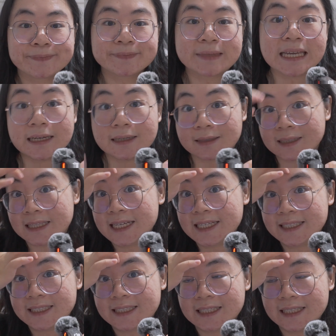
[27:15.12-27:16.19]
Yeah,
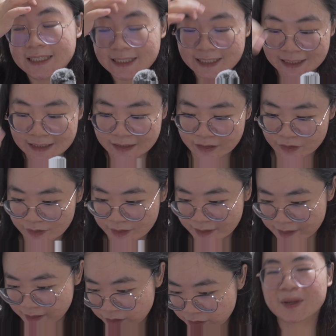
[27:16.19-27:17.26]
let's get into
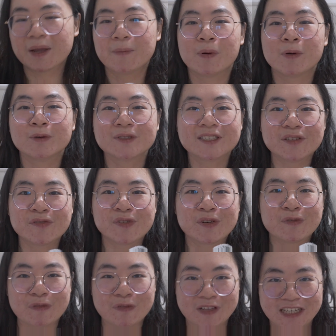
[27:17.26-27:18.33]
this.
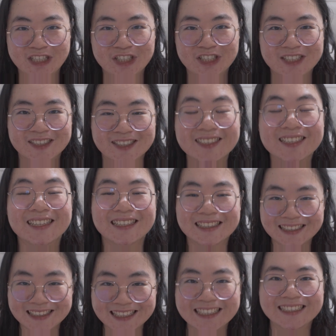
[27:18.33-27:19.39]
Post-event reflections.
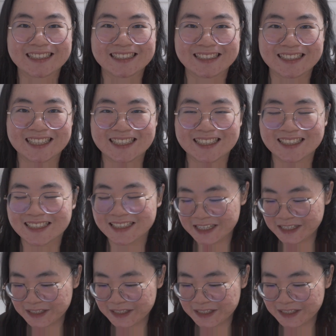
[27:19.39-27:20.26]
Let's get started.